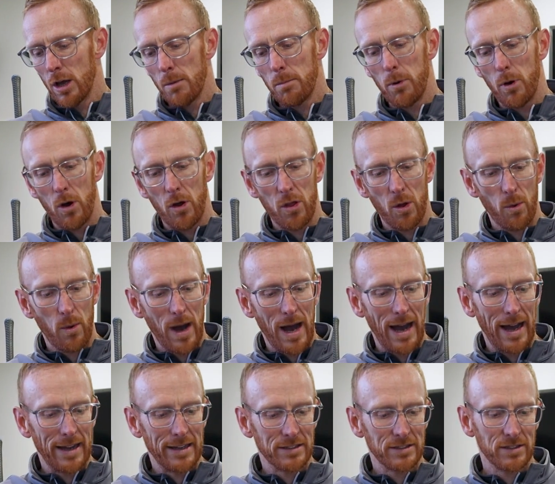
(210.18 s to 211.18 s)
But
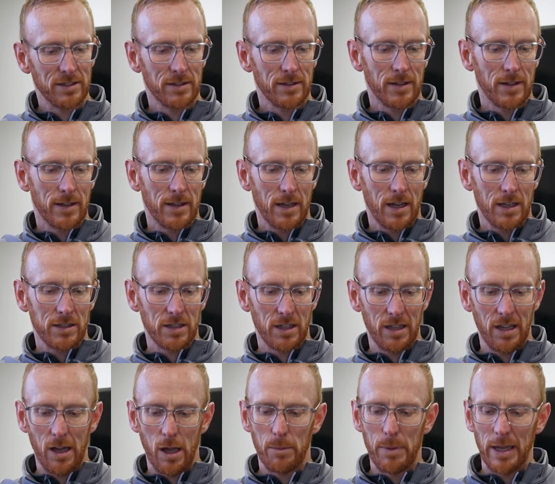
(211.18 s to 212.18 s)
otherwise, it's a
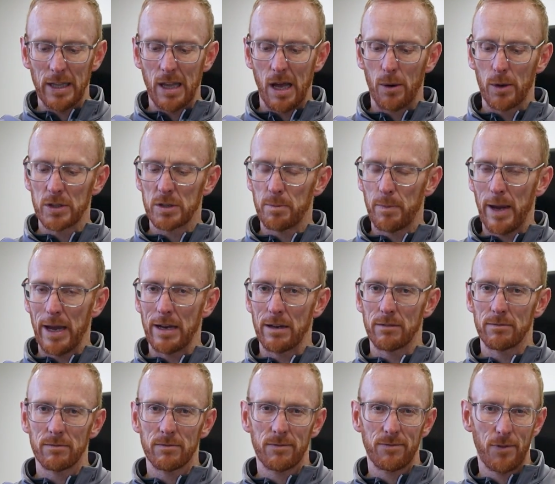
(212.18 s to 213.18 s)
little bit lower
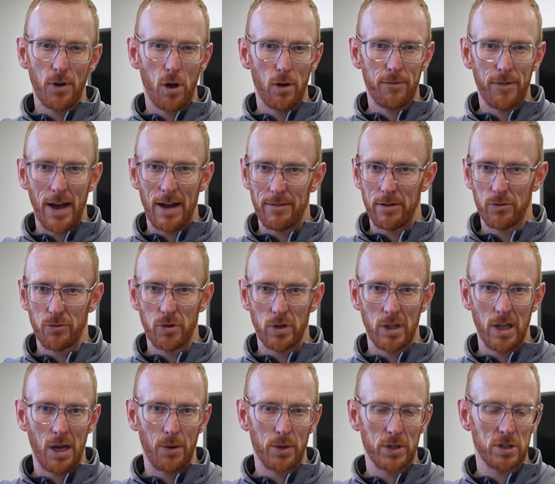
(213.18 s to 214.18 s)
spin, 400-500
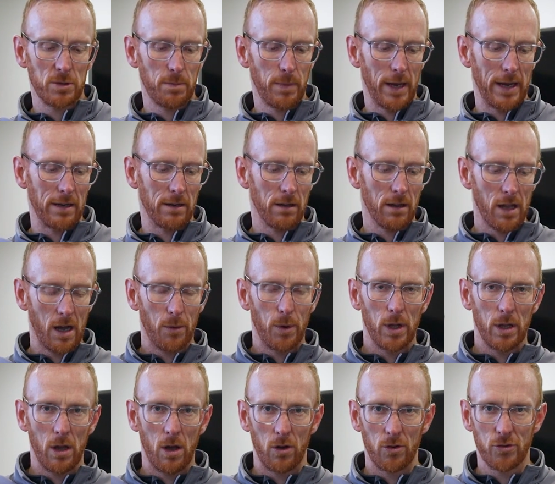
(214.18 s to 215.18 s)
lower spin, lower
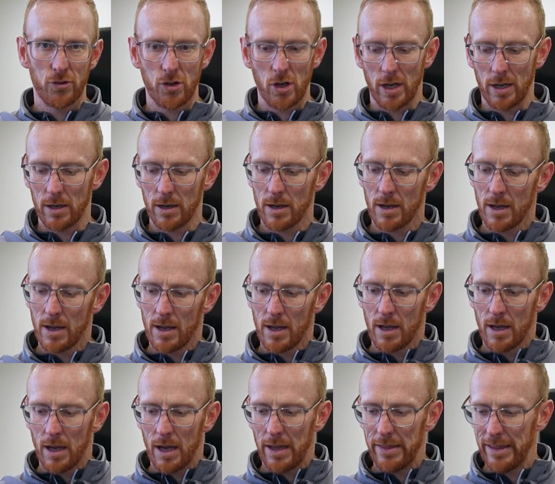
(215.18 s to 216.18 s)
launching.
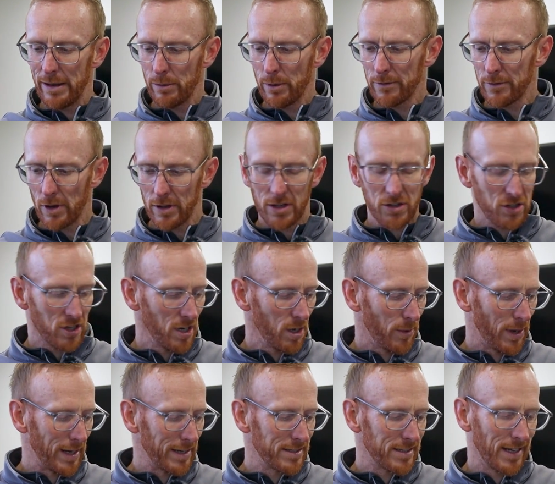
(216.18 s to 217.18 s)
And then we've got this
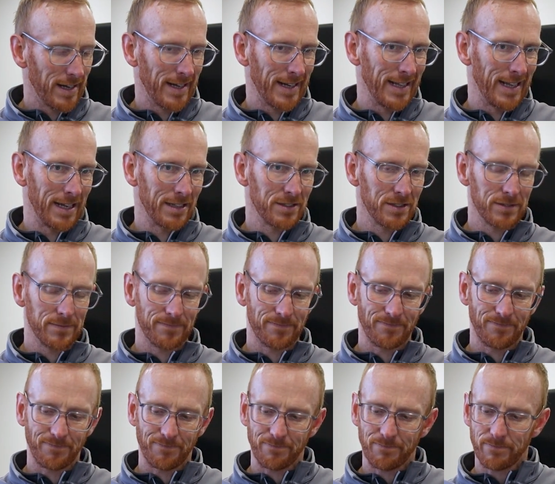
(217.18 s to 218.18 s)
Qi10 LS.
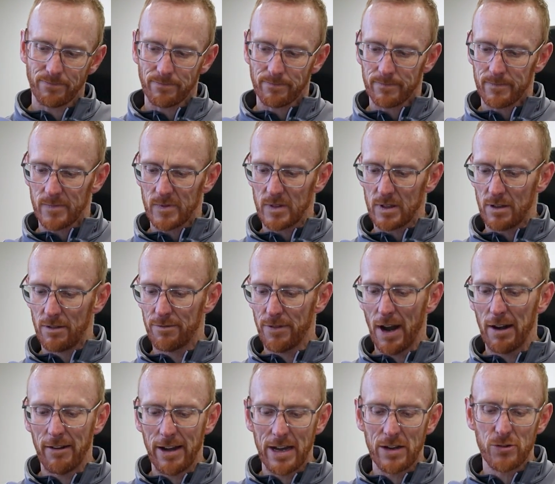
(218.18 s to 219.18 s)

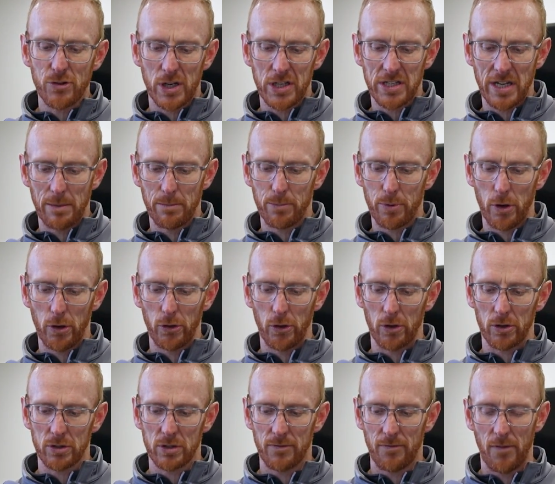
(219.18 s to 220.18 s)
Very interesting
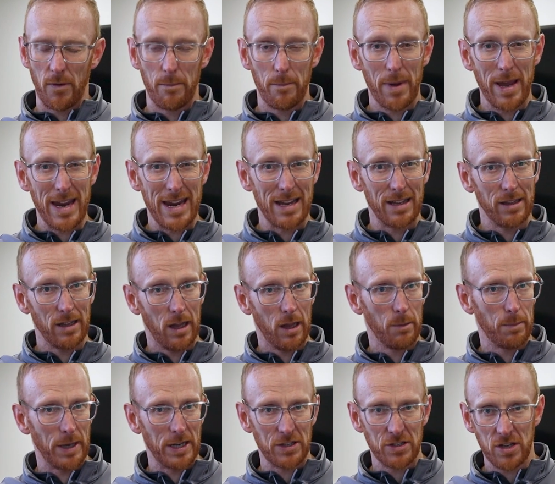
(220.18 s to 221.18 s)
product. For me, a
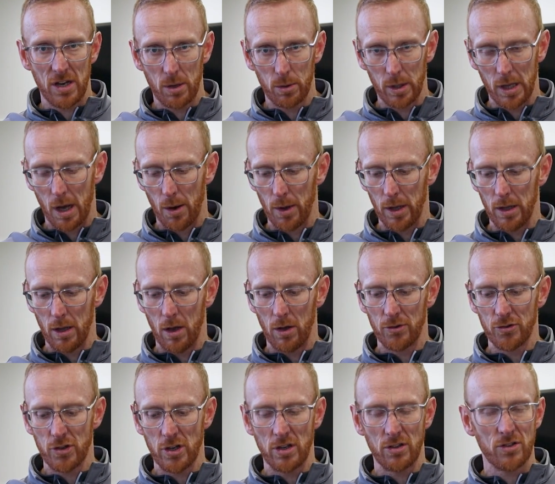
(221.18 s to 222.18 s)
little bit too lower
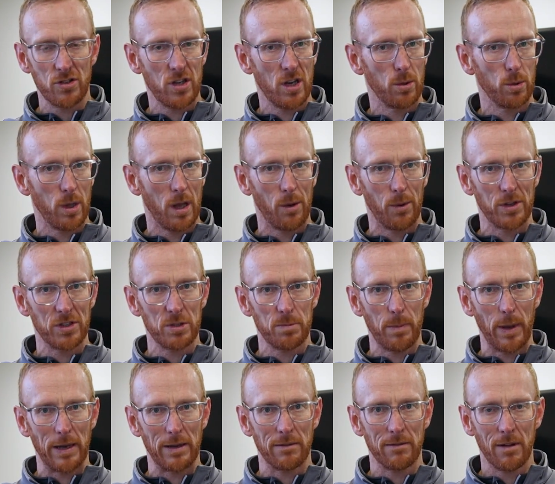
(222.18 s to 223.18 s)
launching, too lower
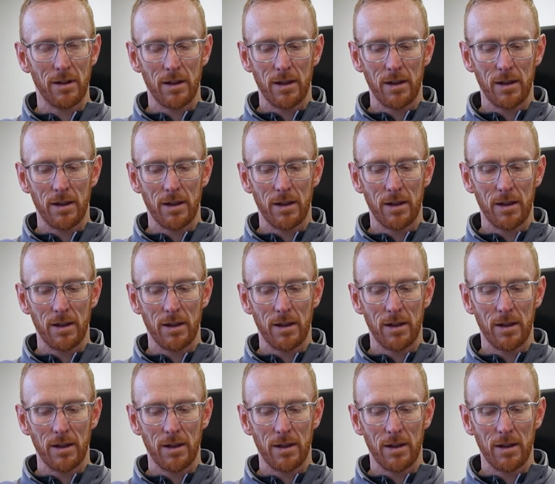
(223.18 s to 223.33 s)
spin.